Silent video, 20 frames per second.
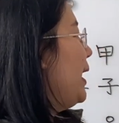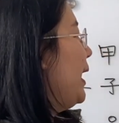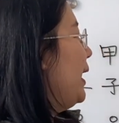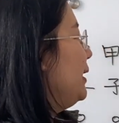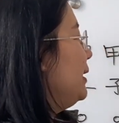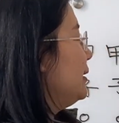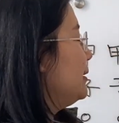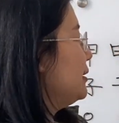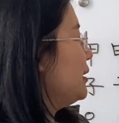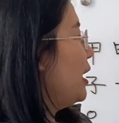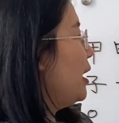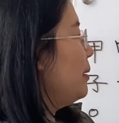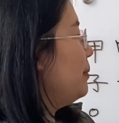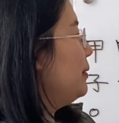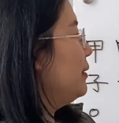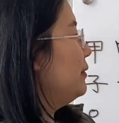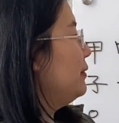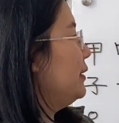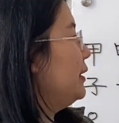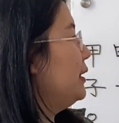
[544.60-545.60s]
And on
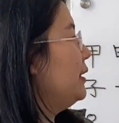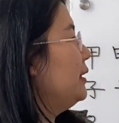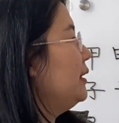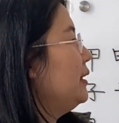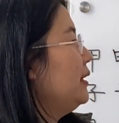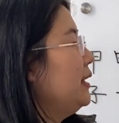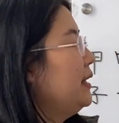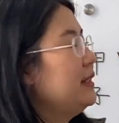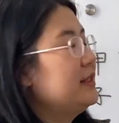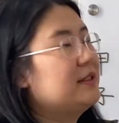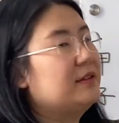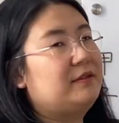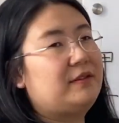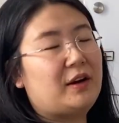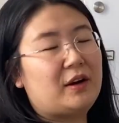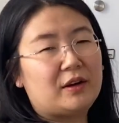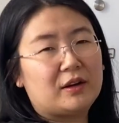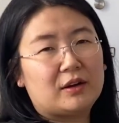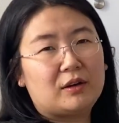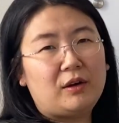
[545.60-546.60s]
top of it, it's a
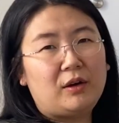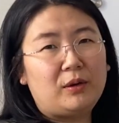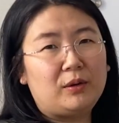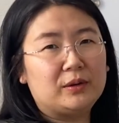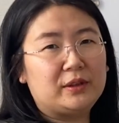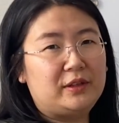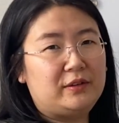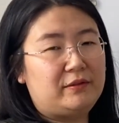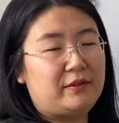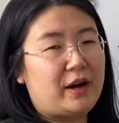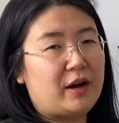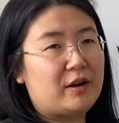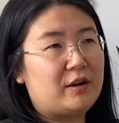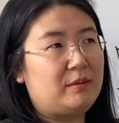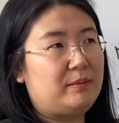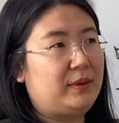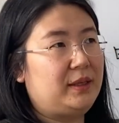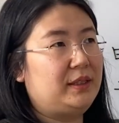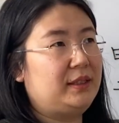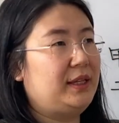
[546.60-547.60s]
very cold
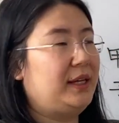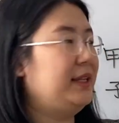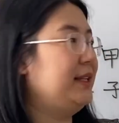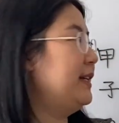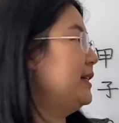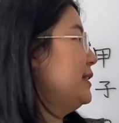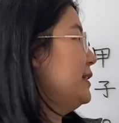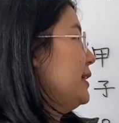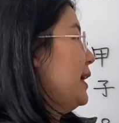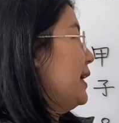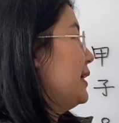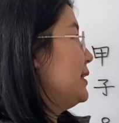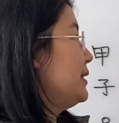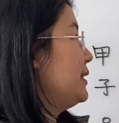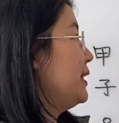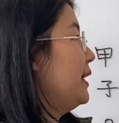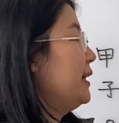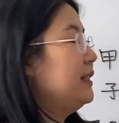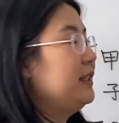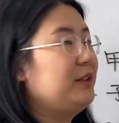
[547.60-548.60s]
environment. And I
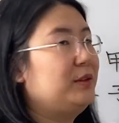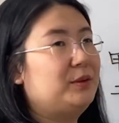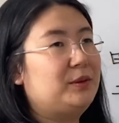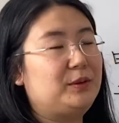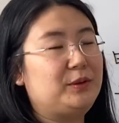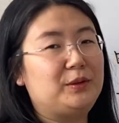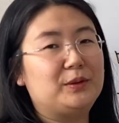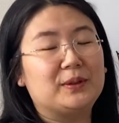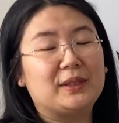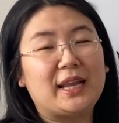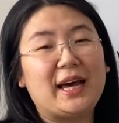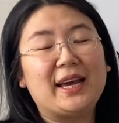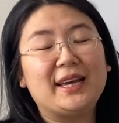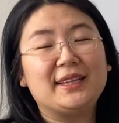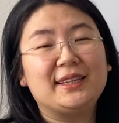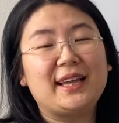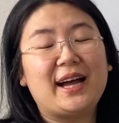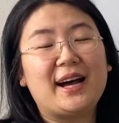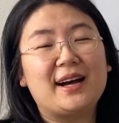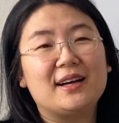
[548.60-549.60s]
said you
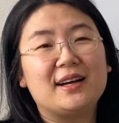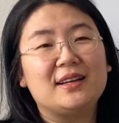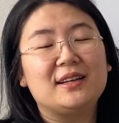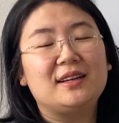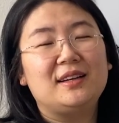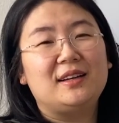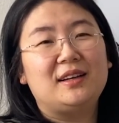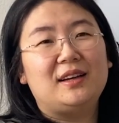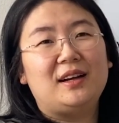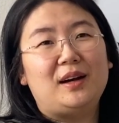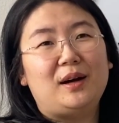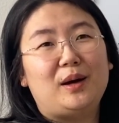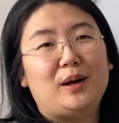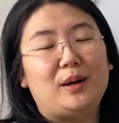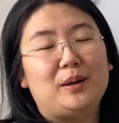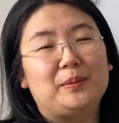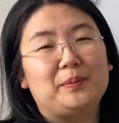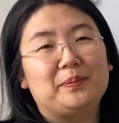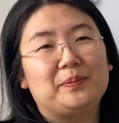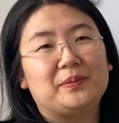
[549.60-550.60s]
like that
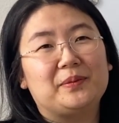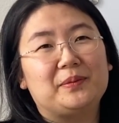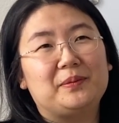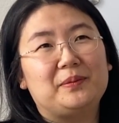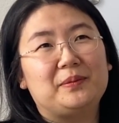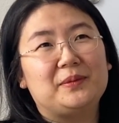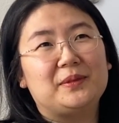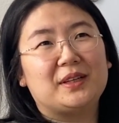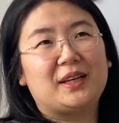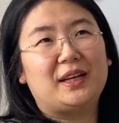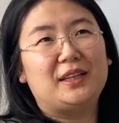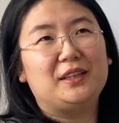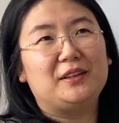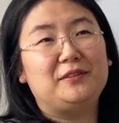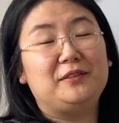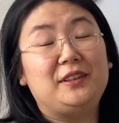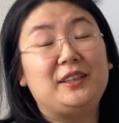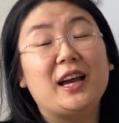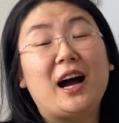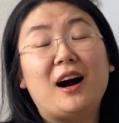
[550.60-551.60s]
kind of
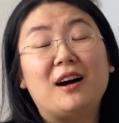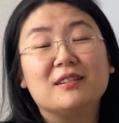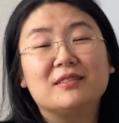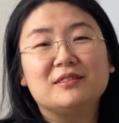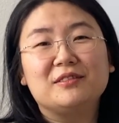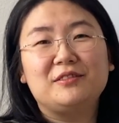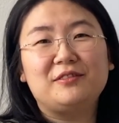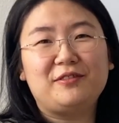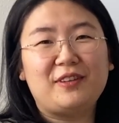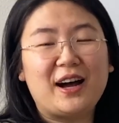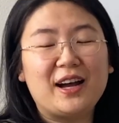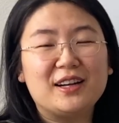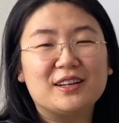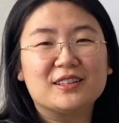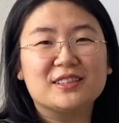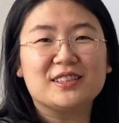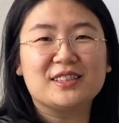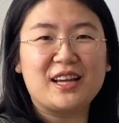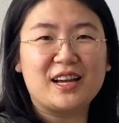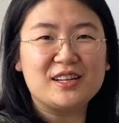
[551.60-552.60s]
young
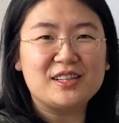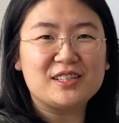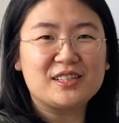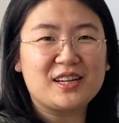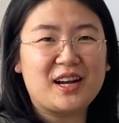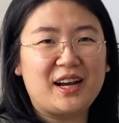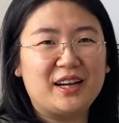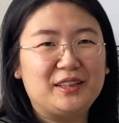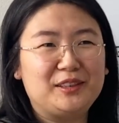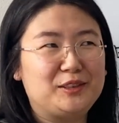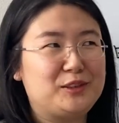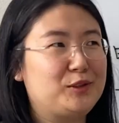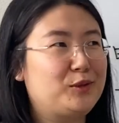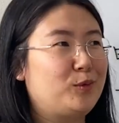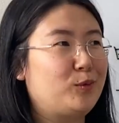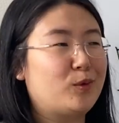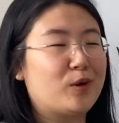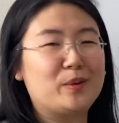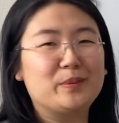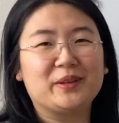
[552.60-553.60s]
fire sunshine to
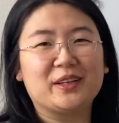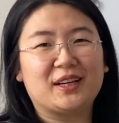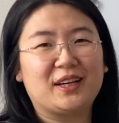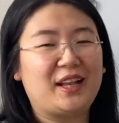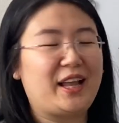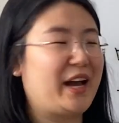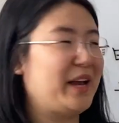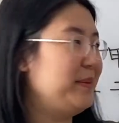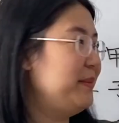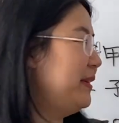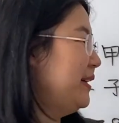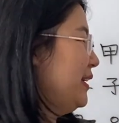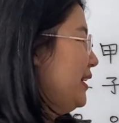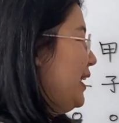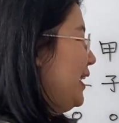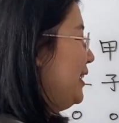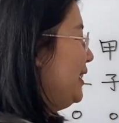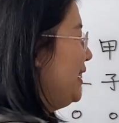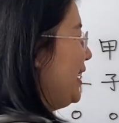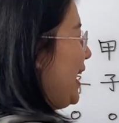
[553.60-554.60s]
warm the climate.
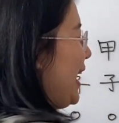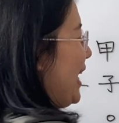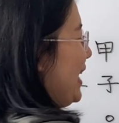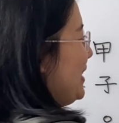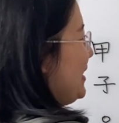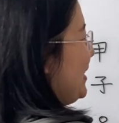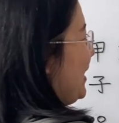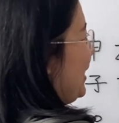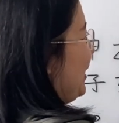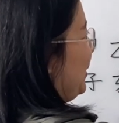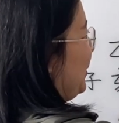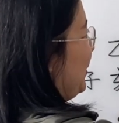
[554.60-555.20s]
And it has that